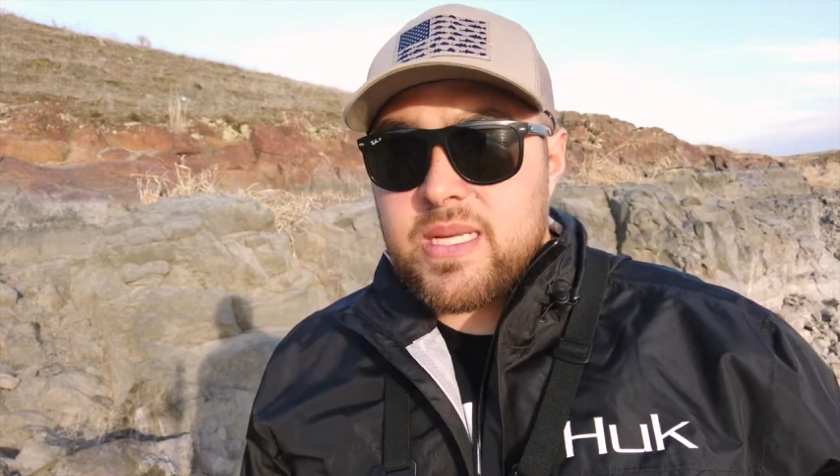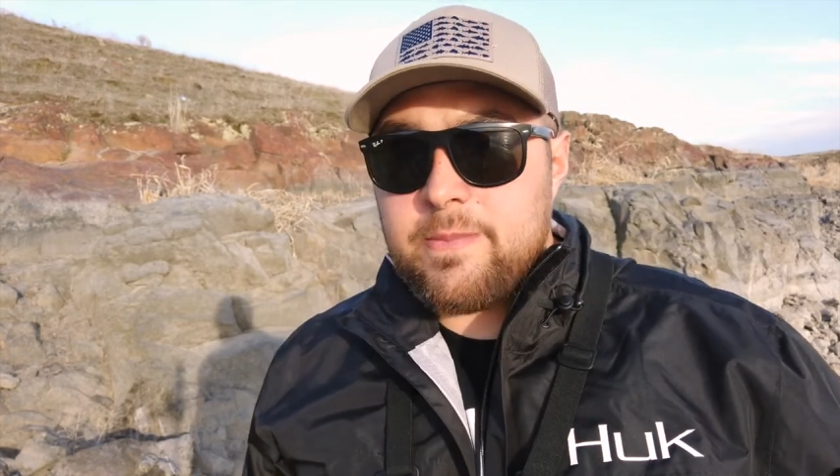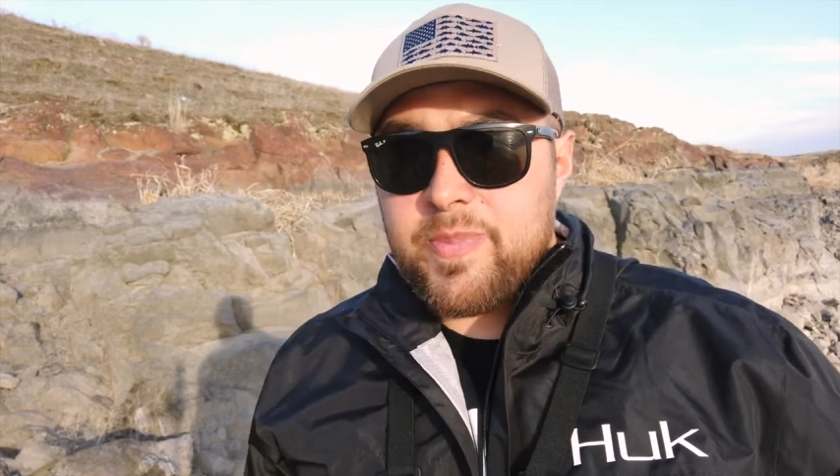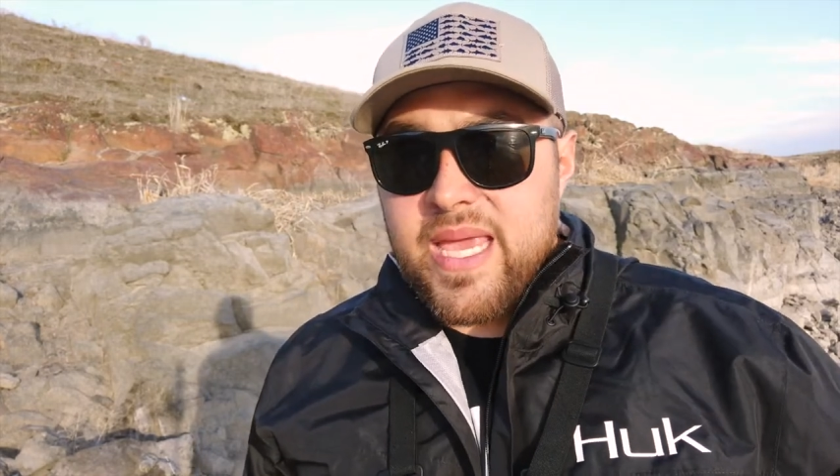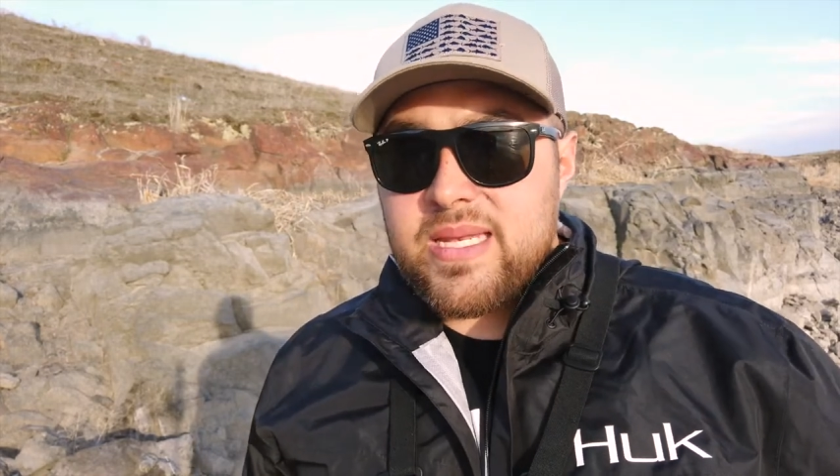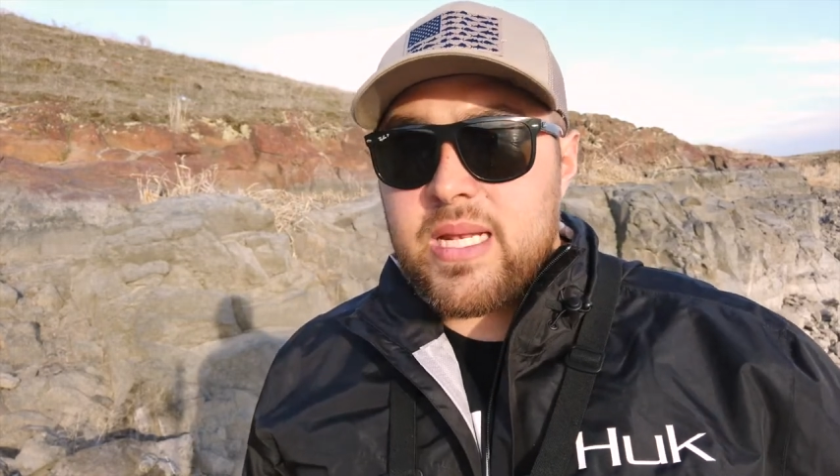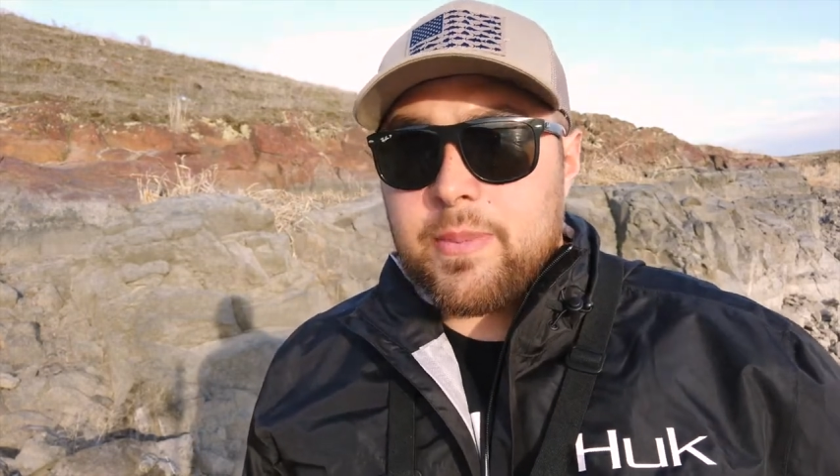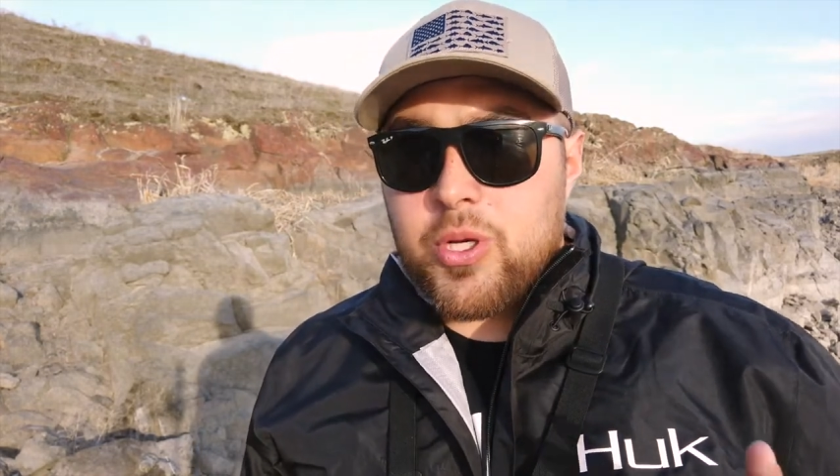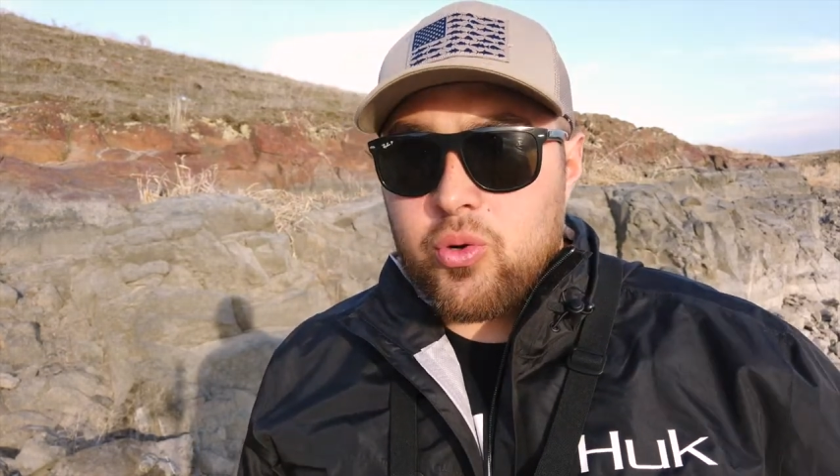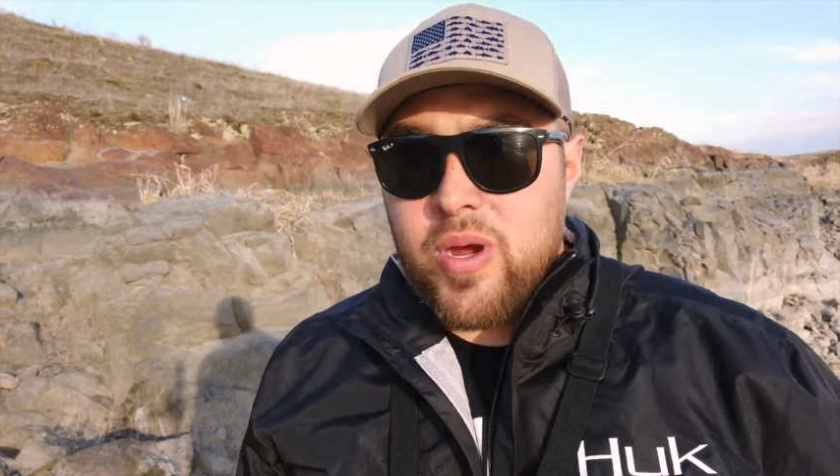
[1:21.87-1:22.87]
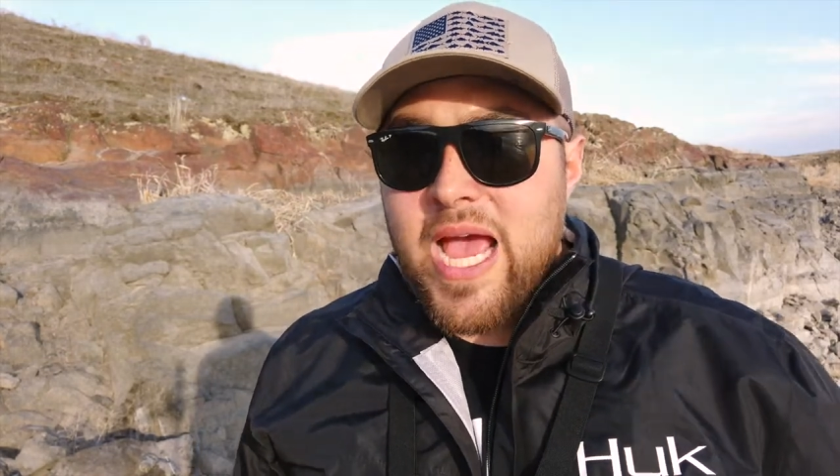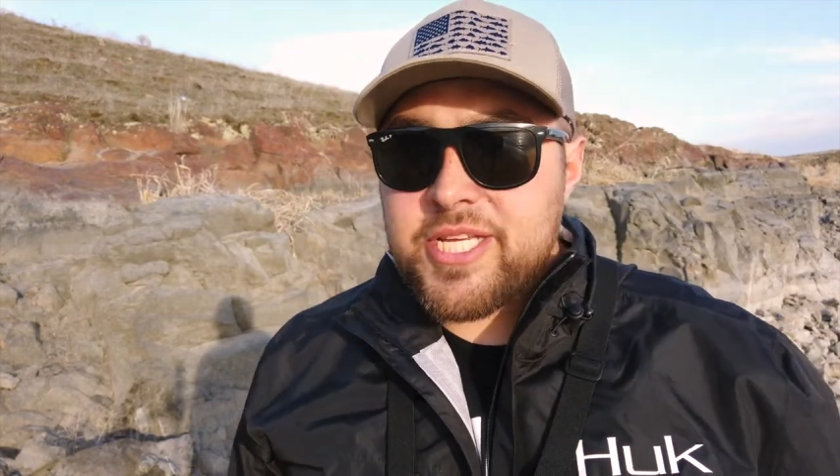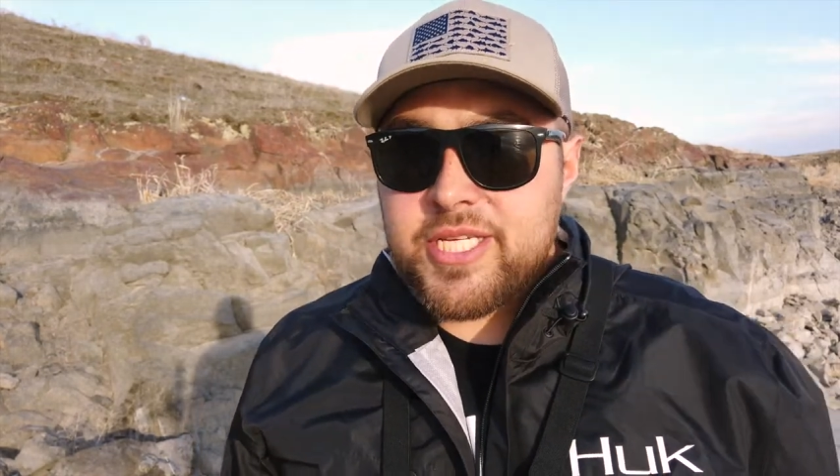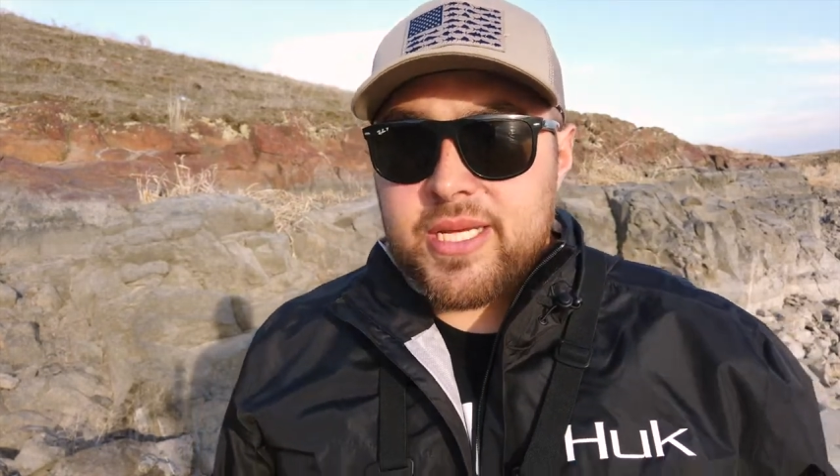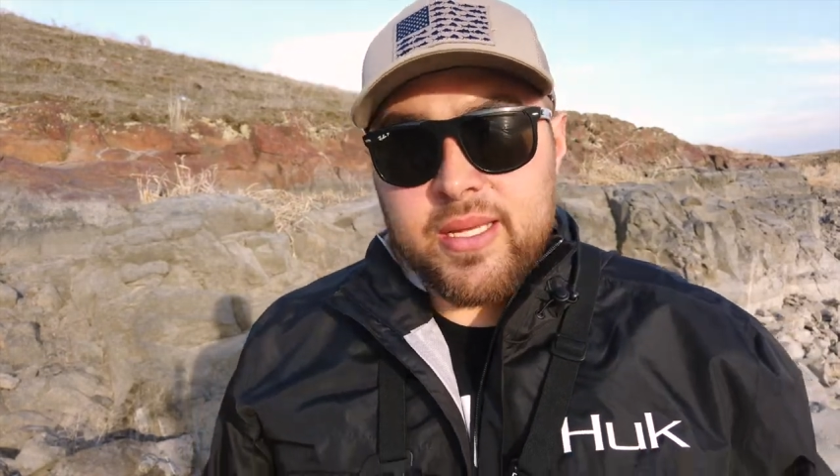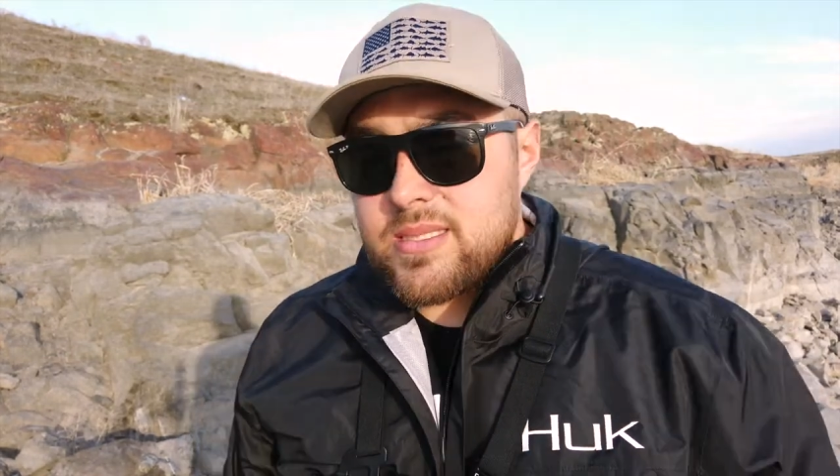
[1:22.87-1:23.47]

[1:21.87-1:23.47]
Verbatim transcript: in, ended up crashing.